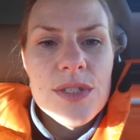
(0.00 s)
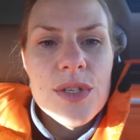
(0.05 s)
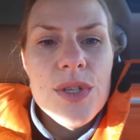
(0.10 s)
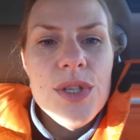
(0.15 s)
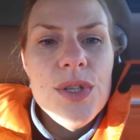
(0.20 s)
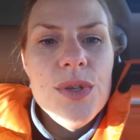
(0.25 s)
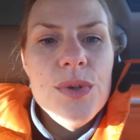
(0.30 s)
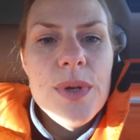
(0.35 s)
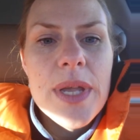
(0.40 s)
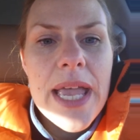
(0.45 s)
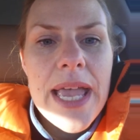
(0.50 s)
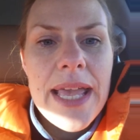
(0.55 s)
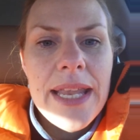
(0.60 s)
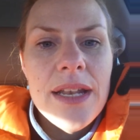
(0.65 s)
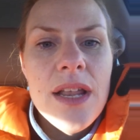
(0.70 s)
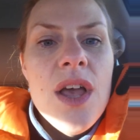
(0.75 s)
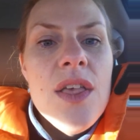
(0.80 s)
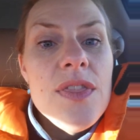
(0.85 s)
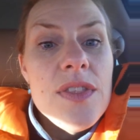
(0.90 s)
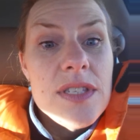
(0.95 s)
So you
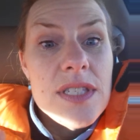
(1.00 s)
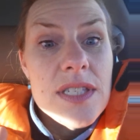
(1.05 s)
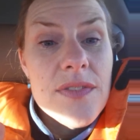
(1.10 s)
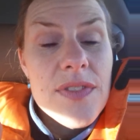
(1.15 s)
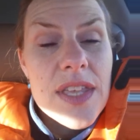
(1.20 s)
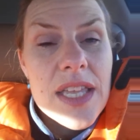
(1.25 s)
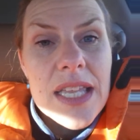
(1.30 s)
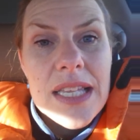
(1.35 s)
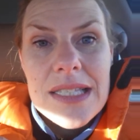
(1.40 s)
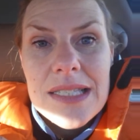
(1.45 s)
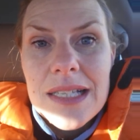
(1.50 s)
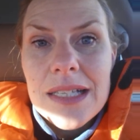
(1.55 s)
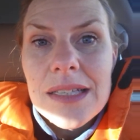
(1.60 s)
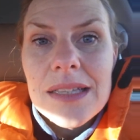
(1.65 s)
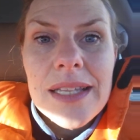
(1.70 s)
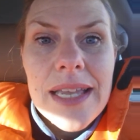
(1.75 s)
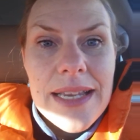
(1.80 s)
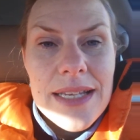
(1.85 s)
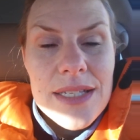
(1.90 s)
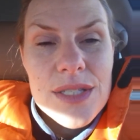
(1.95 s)
can, the stuff that gets
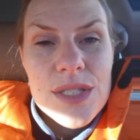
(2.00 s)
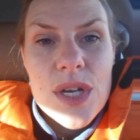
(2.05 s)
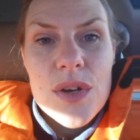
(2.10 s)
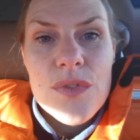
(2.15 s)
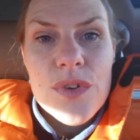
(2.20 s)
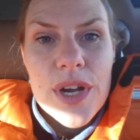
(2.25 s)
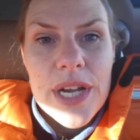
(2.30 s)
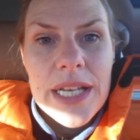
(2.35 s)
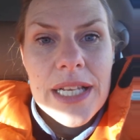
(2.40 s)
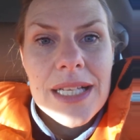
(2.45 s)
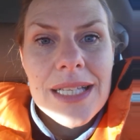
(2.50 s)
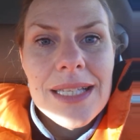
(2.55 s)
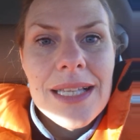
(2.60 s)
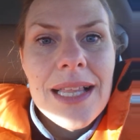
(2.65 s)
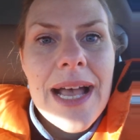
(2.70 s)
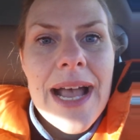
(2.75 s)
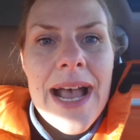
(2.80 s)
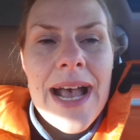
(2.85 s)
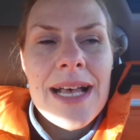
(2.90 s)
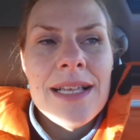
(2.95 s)
glazed over in
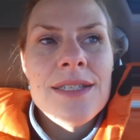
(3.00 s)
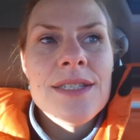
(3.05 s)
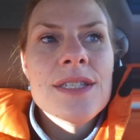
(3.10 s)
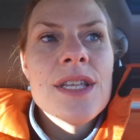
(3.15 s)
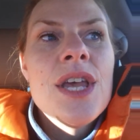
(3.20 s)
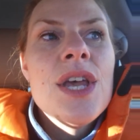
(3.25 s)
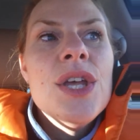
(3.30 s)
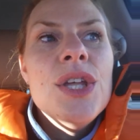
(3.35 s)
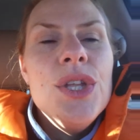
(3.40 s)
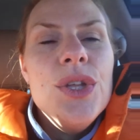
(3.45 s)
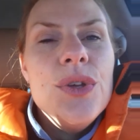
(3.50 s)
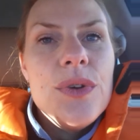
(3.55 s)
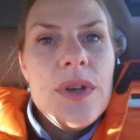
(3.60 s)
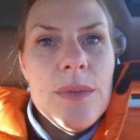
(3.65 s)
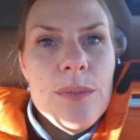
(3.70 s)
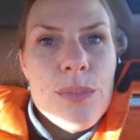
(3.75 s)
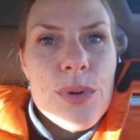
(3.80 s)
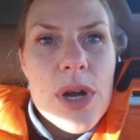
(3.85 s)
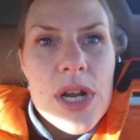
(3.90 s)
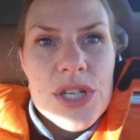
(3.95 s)
class, you
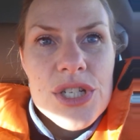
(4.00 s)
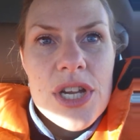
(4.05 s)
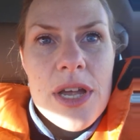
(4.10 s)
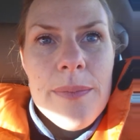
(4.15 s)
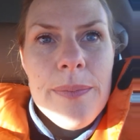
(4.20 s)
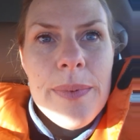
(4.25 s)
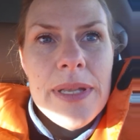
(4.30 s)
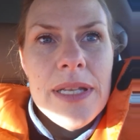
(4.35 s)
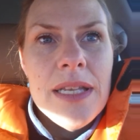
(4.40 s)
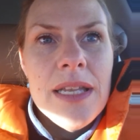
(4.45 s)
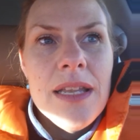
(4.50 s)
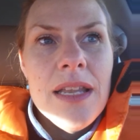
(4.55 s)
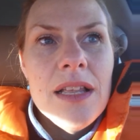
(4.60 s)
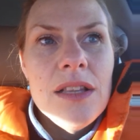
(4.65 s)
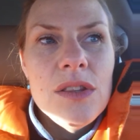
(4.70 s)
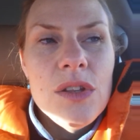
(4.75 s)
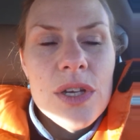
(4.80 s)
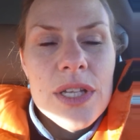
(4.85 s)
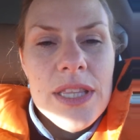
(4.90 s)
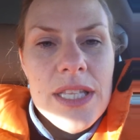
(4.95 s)
can brush up and
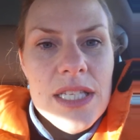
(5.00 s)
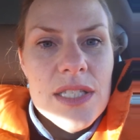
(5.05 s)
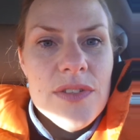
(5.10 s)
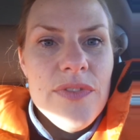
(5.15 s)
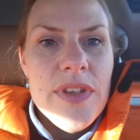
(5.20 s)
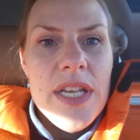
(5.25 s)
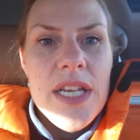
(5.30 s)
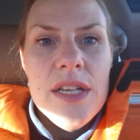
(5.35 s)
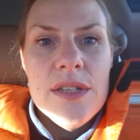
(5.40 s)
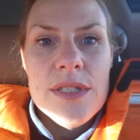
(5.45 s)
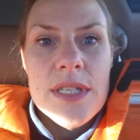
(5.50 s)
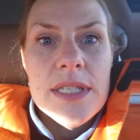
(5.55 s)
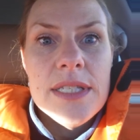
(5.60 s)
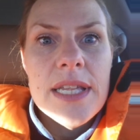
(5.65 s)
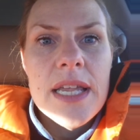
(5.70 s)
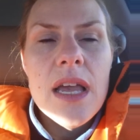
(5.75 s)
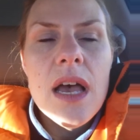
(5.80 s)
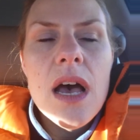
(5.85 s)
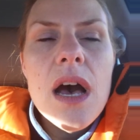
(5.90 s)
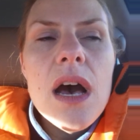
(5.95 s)
look at these videos and
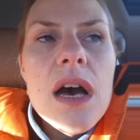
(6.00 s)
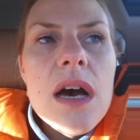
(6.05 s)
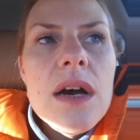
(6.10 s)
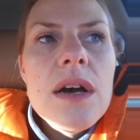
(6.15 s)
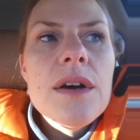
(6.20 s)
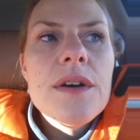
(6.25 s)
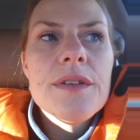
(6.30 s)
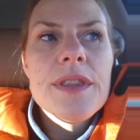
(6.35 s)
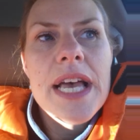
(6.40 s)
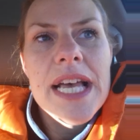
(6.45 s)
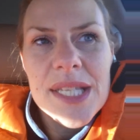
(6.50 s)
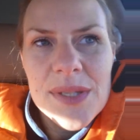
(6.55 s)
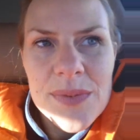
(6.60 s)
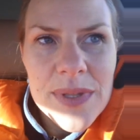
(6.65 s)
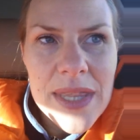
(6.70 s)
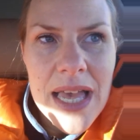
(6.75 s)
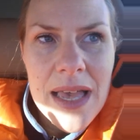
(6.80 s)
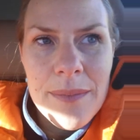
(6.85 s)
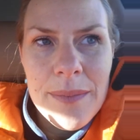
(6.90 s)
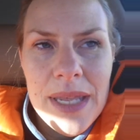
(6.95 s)
say, oh, that's
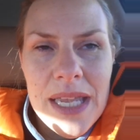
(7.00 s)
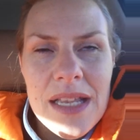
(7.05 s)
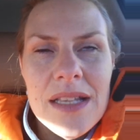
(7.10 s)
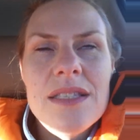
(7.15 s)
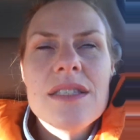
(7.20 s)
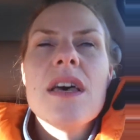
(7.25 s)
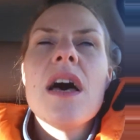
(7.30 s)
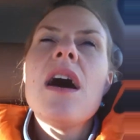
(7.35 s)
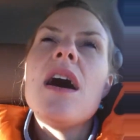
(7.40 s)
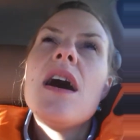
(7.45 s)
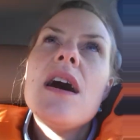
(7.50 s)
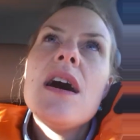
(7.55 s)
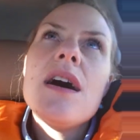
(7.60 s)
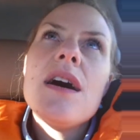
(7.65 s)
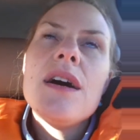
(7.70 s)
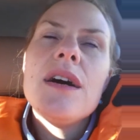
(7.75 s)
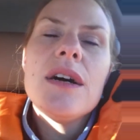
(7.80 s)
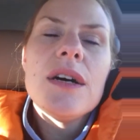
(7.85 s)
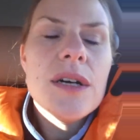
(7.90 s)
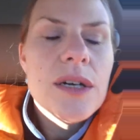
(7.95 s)
what that means.
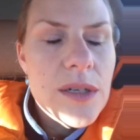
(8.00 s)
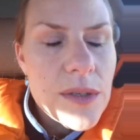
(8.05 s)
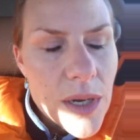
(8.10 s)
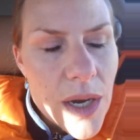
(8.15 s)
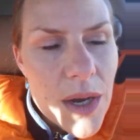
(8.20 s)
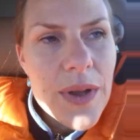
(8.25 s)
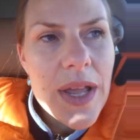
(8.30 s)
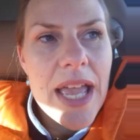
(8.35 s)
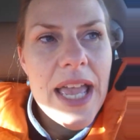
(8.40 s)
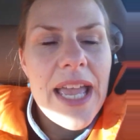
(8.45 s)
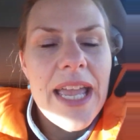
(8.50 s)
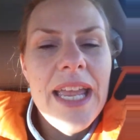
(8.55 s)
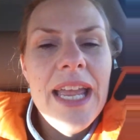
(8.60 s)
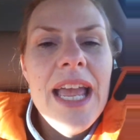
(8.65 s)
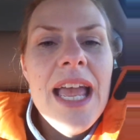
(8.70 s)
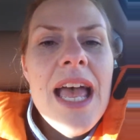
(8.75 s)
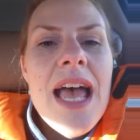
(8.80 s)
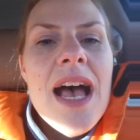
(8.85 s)
Oh, okay.